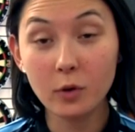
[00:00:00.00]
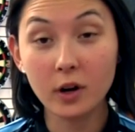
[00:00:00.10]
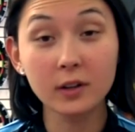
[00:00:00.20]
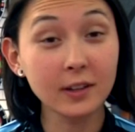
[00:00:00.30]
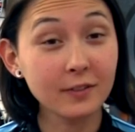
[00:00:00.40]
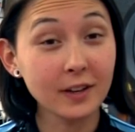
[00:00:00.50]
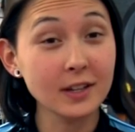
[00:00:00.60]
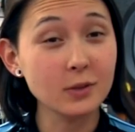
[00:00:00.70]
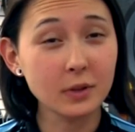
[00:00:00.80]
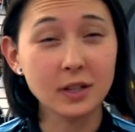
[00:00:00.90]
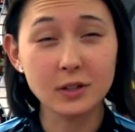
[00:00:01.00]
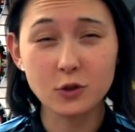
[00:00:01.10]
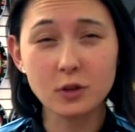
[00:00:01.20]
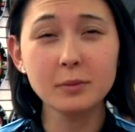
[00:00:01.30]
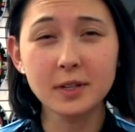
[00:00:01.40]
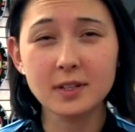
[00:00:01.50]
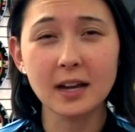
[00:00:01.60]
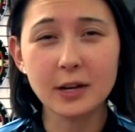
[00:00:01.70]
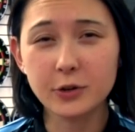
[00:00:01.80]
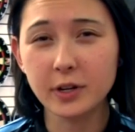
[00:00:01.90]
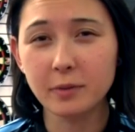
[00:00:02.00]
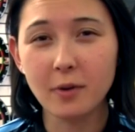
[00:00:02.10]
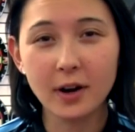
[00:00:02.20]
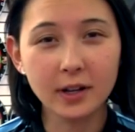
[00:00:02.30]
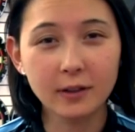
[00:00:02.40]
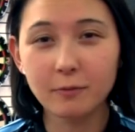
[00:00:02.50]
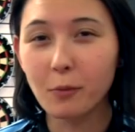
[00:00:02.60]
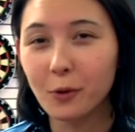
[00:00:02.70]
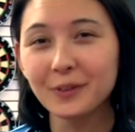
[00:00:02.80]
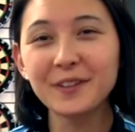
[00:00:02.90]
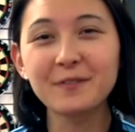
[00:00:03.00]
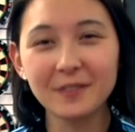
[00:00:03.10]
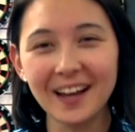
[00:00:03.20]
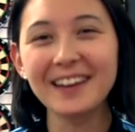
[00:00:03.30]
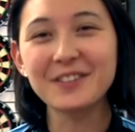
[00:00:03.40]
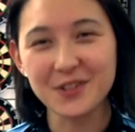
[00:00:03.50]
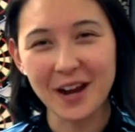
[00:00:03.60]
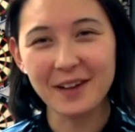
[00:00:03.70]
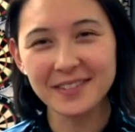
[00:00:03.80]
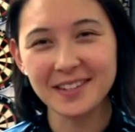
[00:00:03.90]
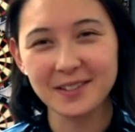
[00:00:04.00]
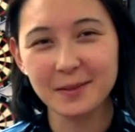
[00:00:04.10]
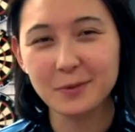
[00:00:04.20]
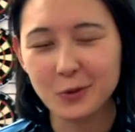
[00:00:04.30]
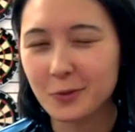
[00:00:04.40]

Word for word: We're currently faced with an extremely saturated market of molded flight and shaft systems,